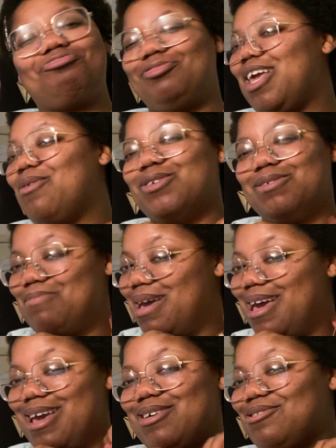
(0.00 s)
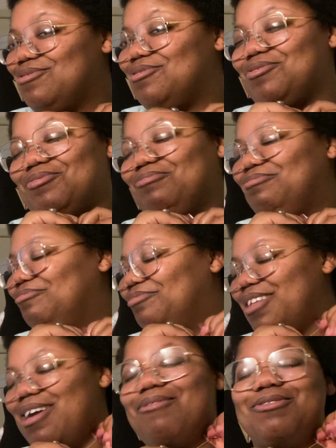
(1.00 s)
They was mad, y'all.
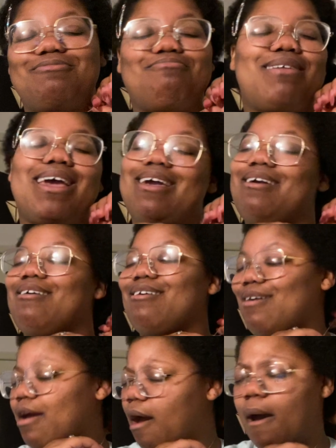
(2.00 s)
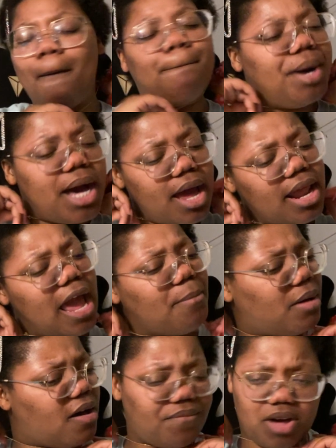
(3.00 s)
They was mad. But it ain't
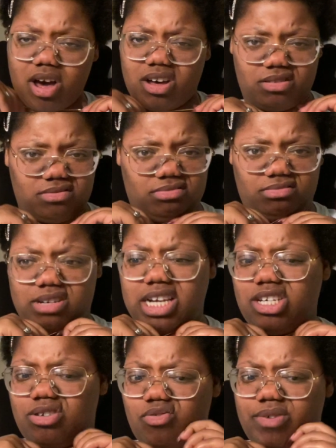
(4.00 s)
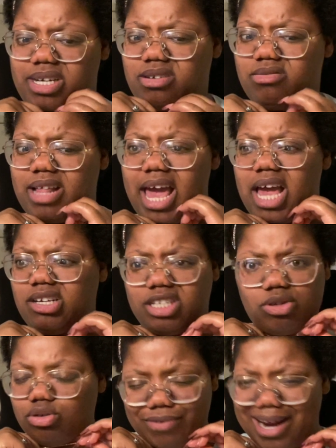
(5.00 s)
my fault. That's Jikook real? Like,
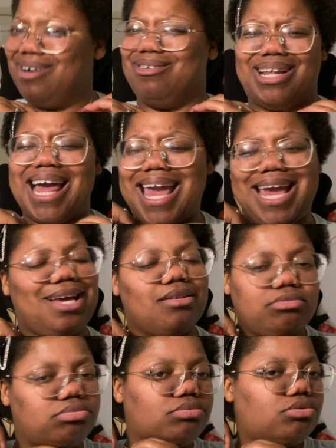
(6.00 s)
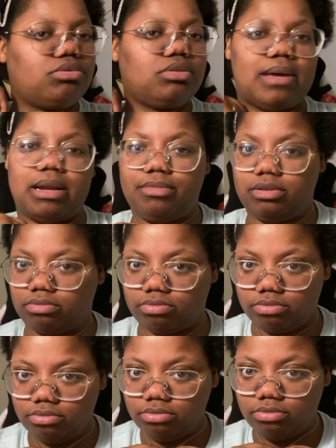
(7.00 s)
Jikook real? Like, you know what I mean?
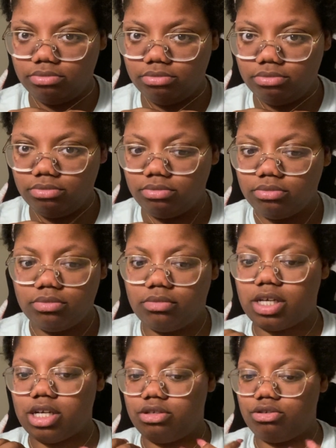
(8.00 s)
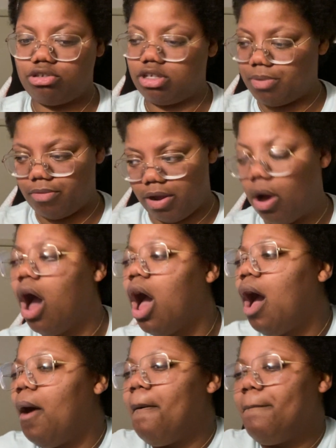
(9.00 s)
Because you're stripping real.
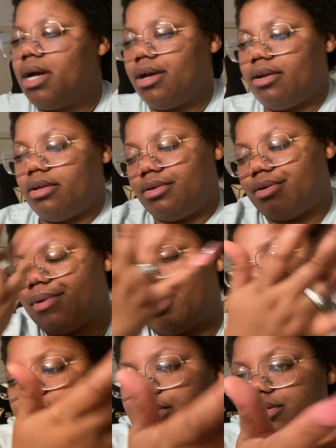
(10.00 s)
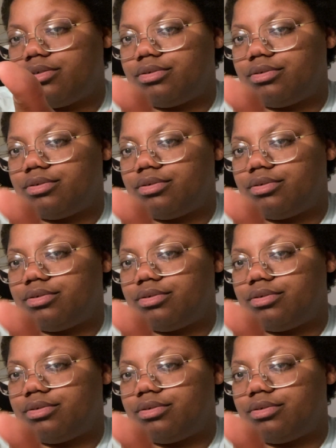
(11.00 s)
But, I mean,